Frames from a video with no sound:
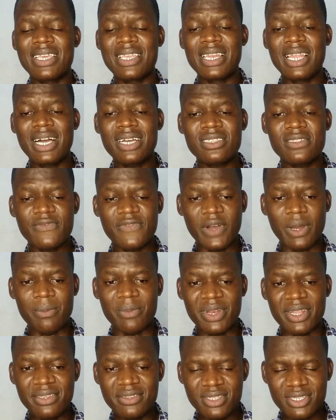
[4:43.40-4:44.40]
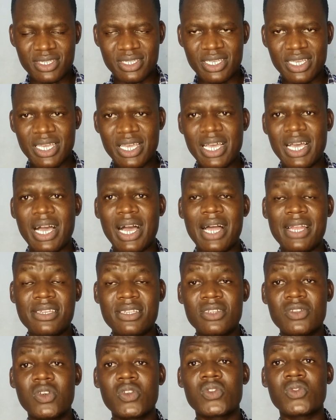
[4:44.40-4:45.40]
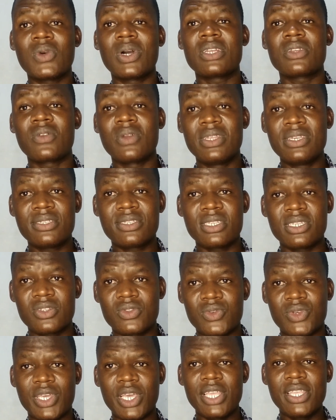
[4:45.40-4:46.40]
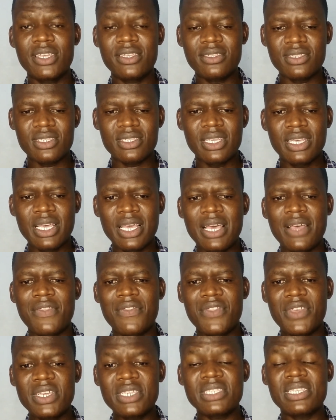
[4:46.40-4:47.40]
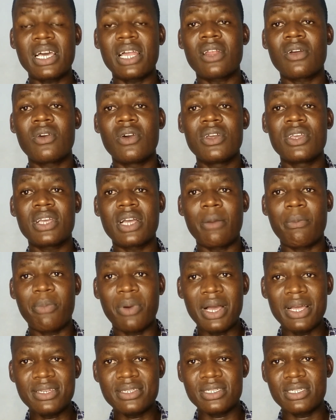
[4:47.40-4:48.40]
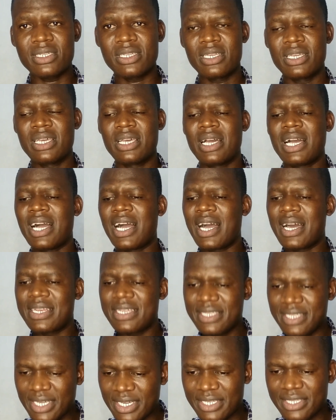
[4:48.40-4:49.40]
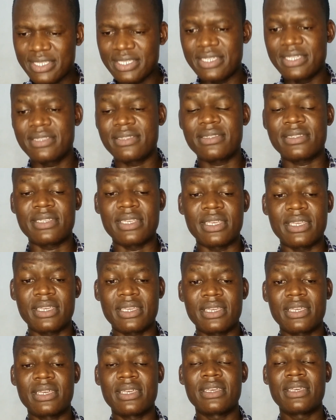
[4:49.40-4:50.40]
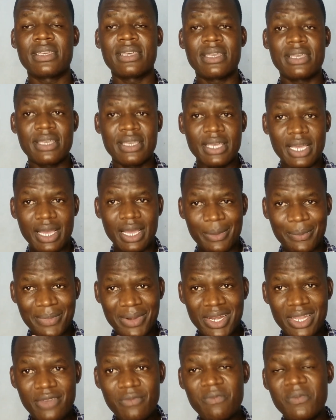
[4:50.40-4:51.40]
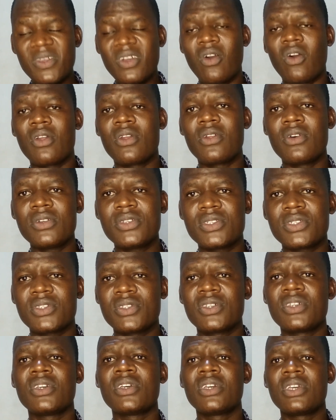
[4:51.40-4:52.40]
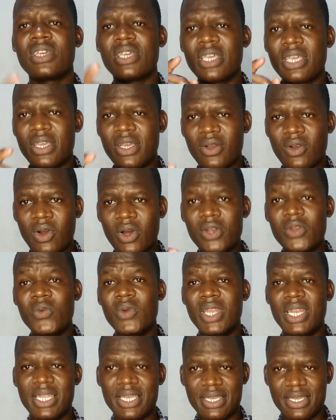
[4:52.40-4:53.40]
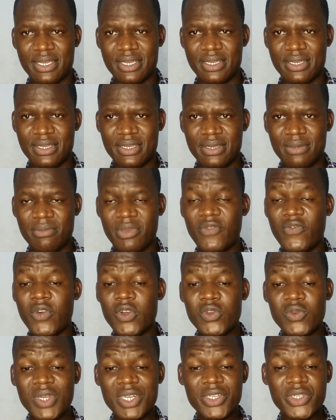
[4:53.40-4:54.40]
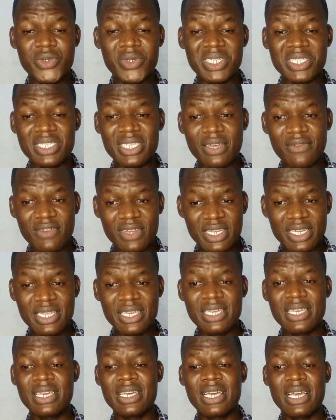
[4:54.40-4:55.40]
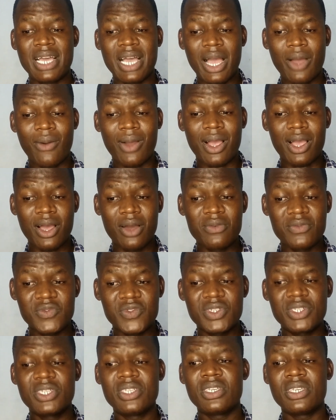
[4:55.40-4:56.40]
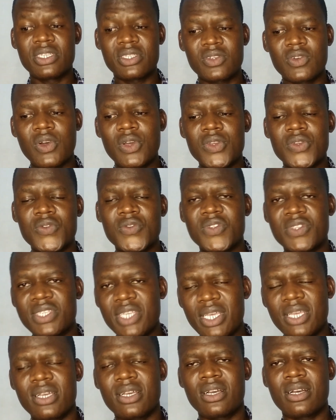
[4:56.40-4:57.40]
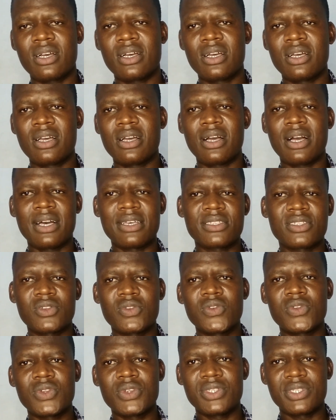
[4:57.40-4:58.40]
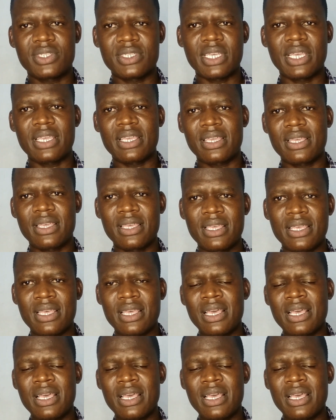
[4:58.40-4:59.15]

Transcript: He lacks firmness and he don't want to listen to Kenyans. Things are going apart and yet is seen. Believe me or not, God willing, before 2027, our country is going to sink, as Ruto is saying.